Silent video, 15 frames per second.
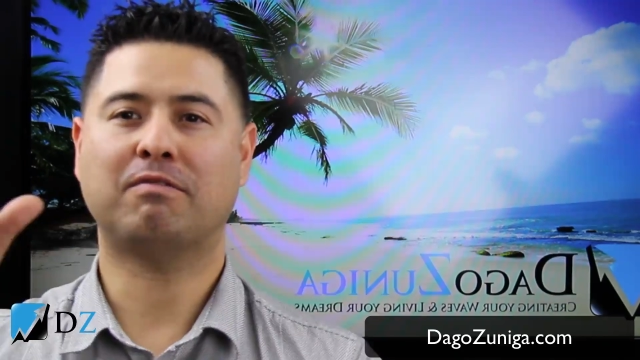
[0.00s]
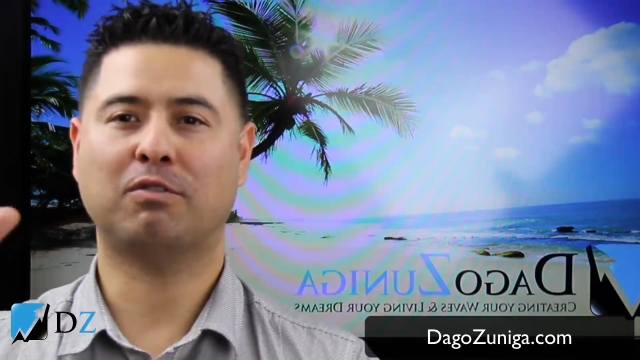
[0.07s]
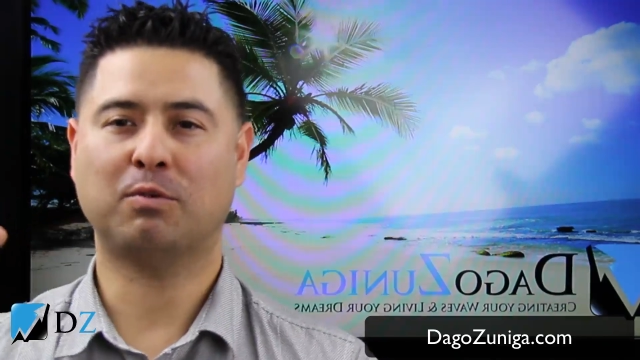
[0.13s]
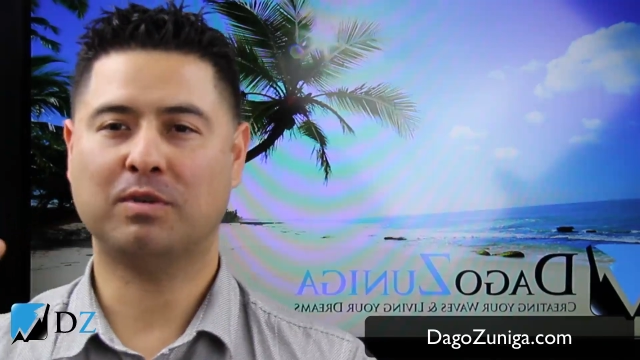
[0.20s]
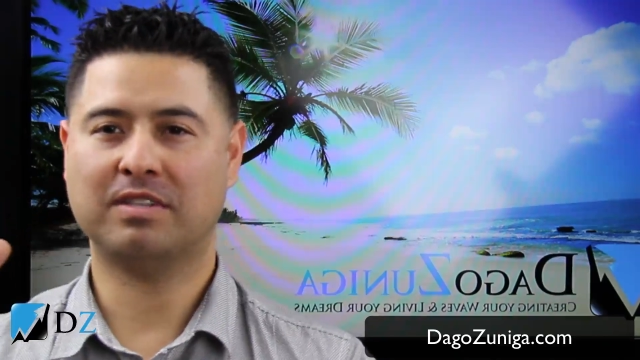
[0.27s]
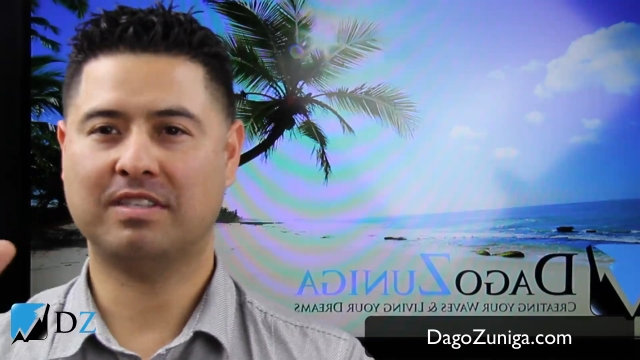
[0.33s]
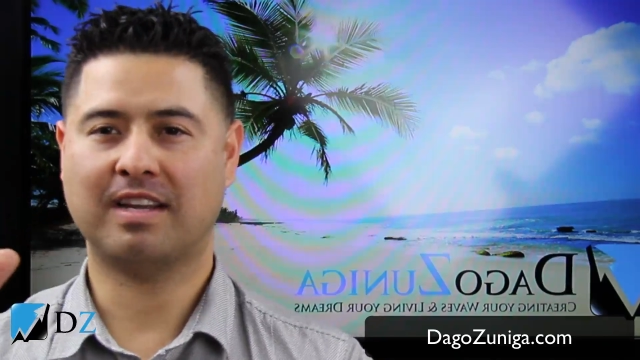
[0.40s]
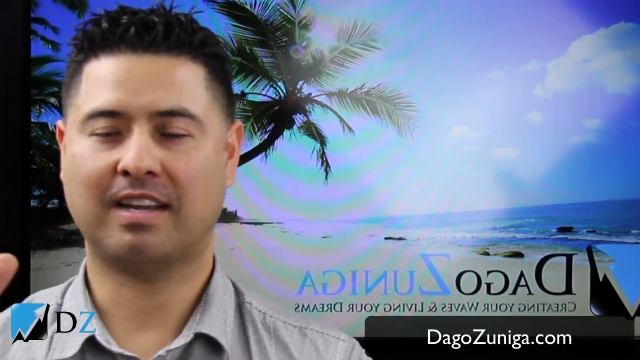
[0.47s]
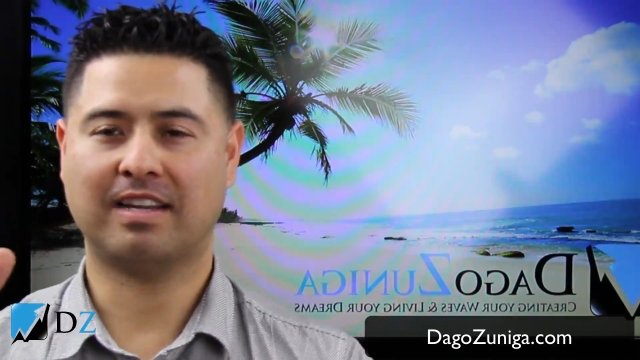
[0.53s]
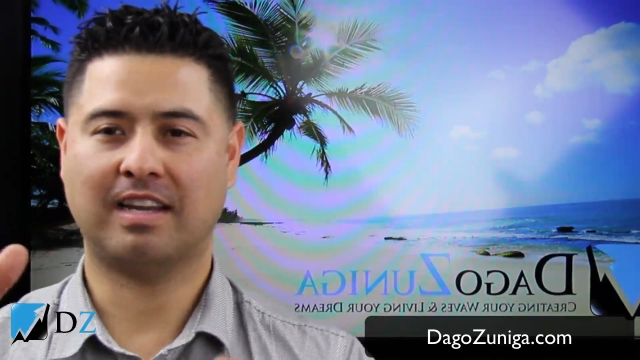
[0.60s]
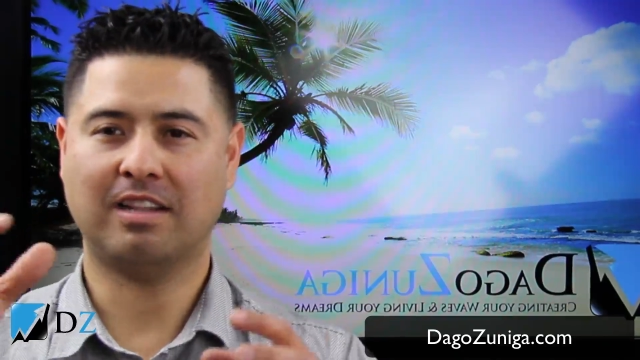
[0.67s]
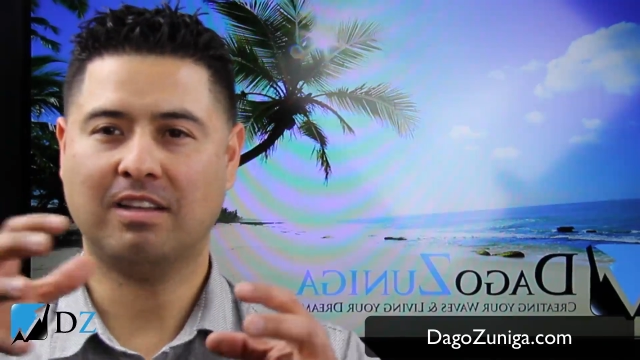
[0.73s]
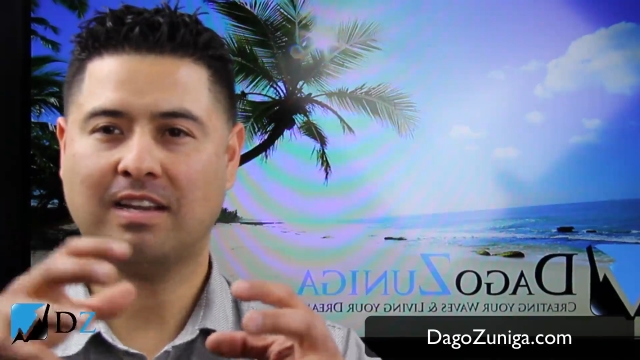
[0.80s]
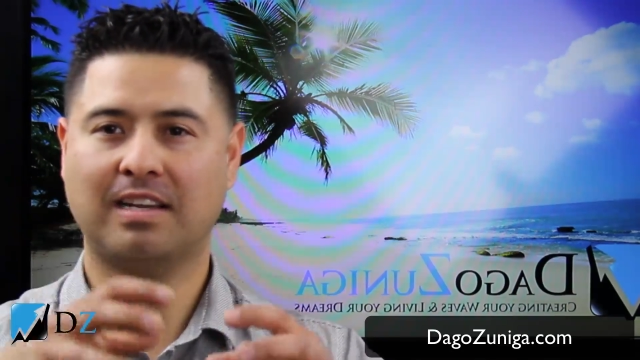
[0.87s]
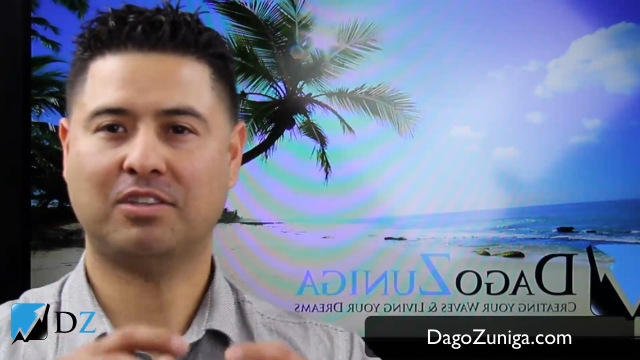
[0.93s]
for 1 second
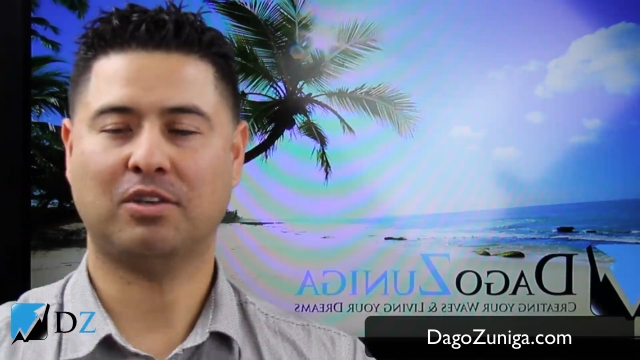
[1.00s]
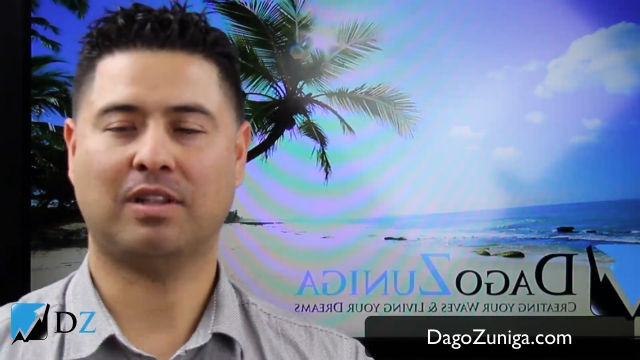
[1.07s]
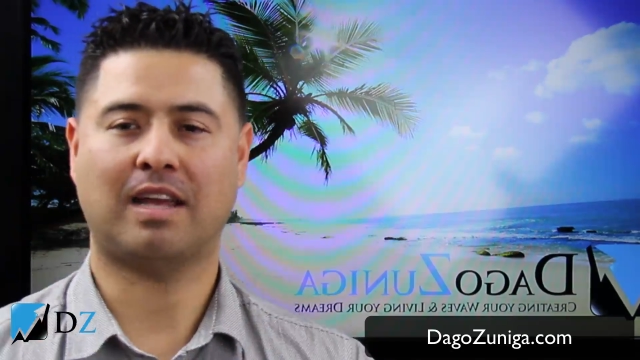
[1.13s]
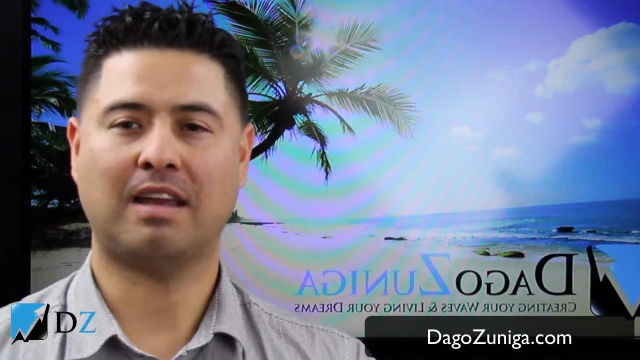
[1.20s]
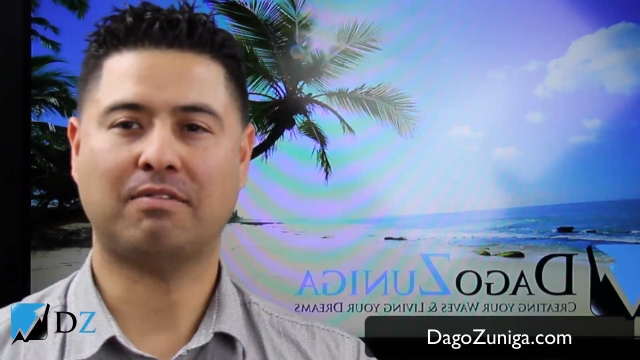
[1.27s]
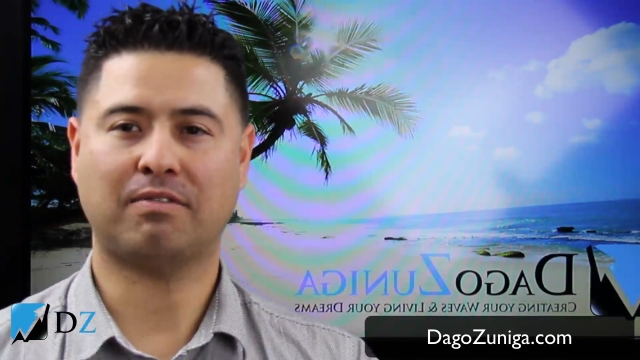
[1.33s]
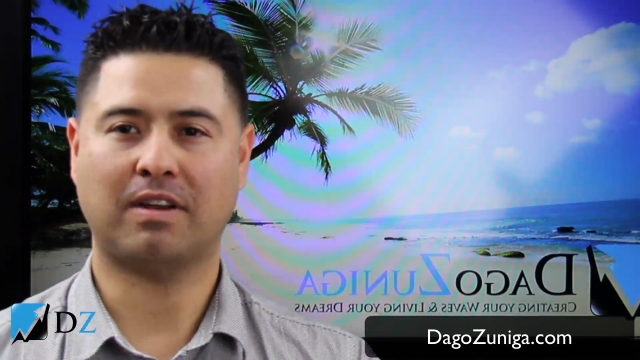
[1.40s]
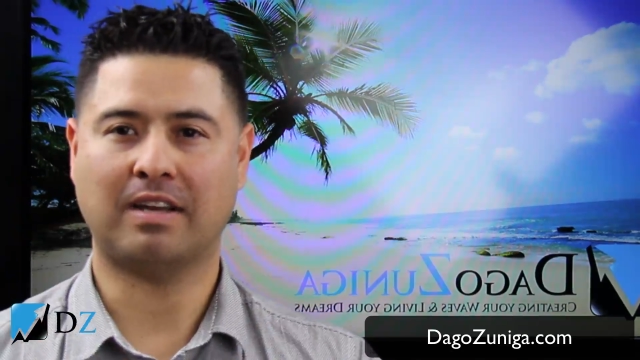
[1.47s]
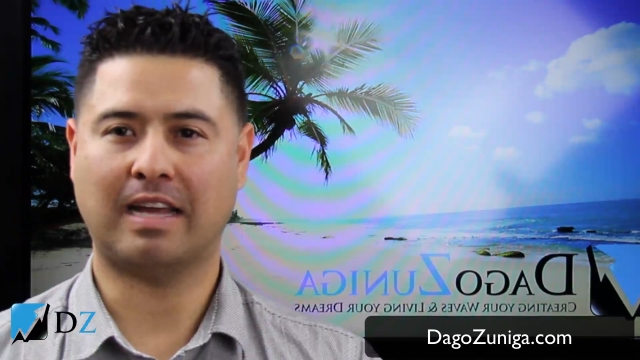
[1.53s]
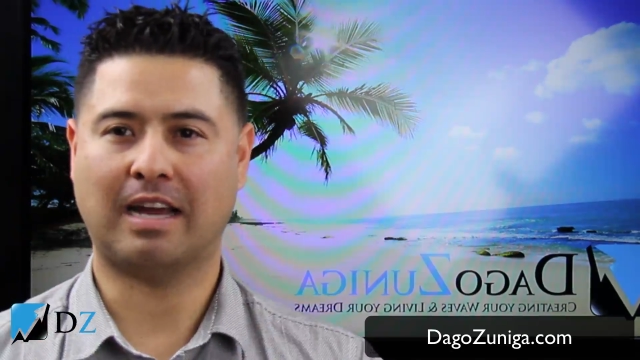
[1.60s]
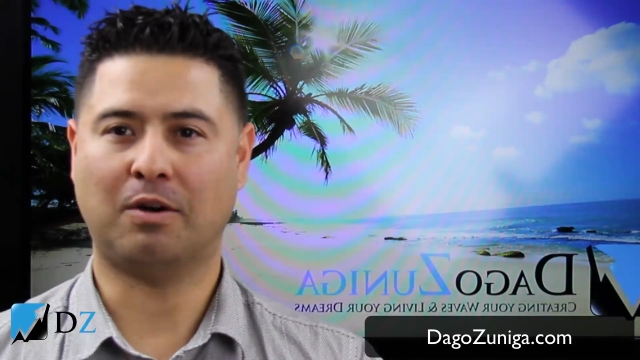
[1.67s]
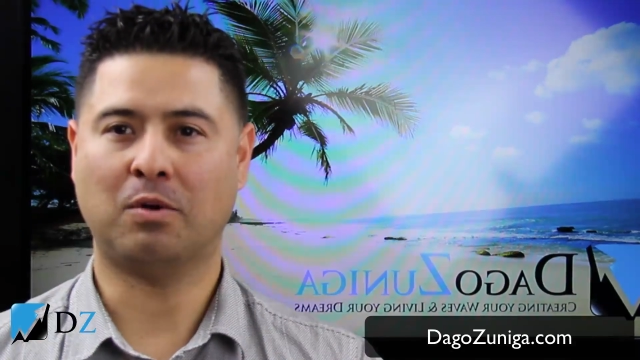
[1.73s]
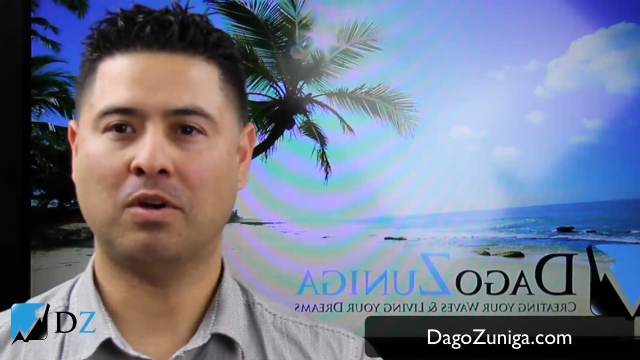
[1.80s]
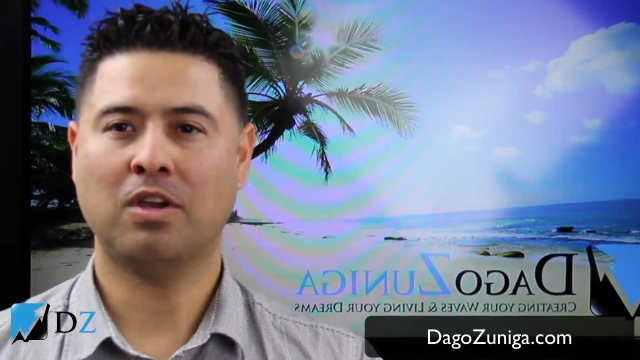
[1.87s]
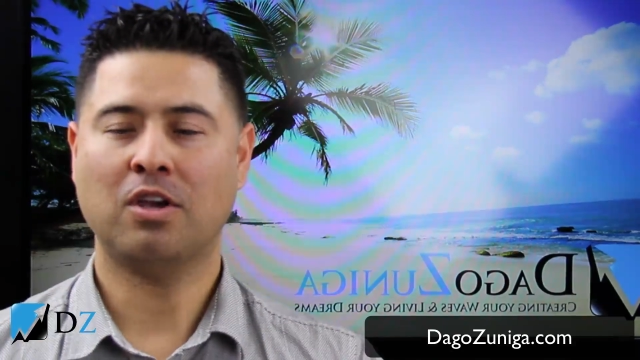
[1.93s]
and look at your life right now.